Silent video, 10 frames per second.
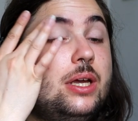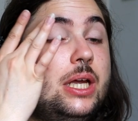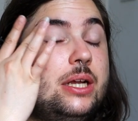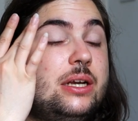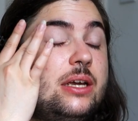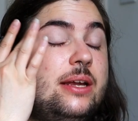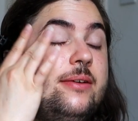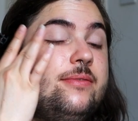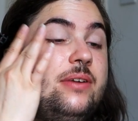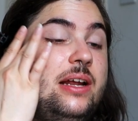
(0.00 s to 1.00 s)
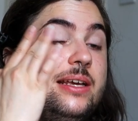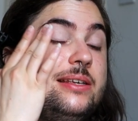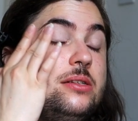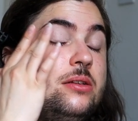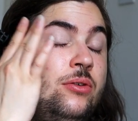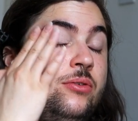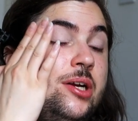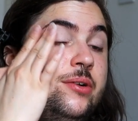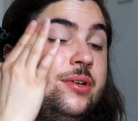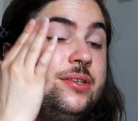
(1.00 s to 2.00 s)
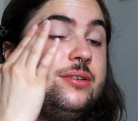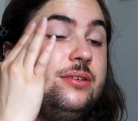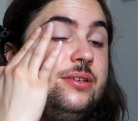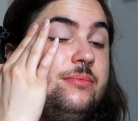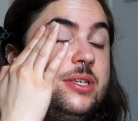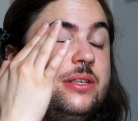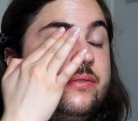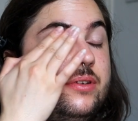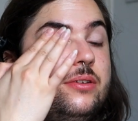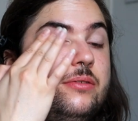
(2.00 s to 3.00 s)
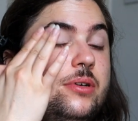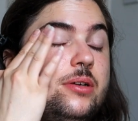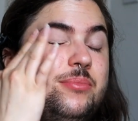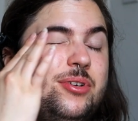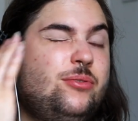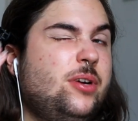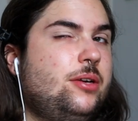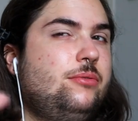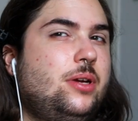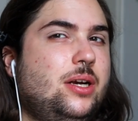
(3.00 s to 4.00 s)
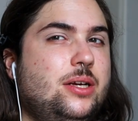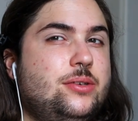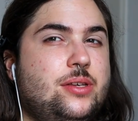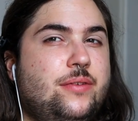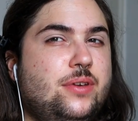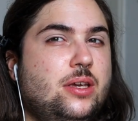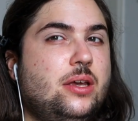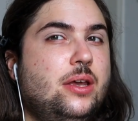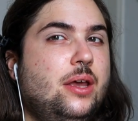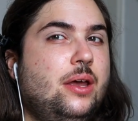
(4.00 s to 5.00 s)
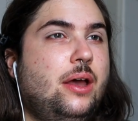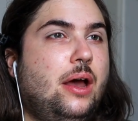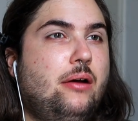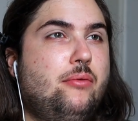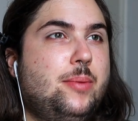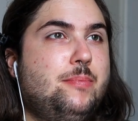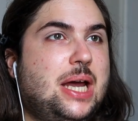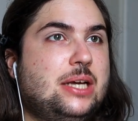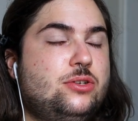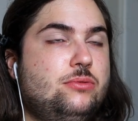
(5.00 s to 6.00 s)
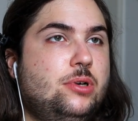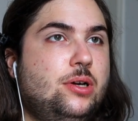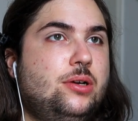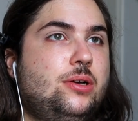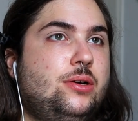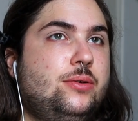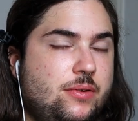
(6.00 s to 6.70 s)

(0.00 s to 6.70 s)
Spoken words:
And I kind of like slowly reinserted myself into work, but quite quickly, because I think I went back to work.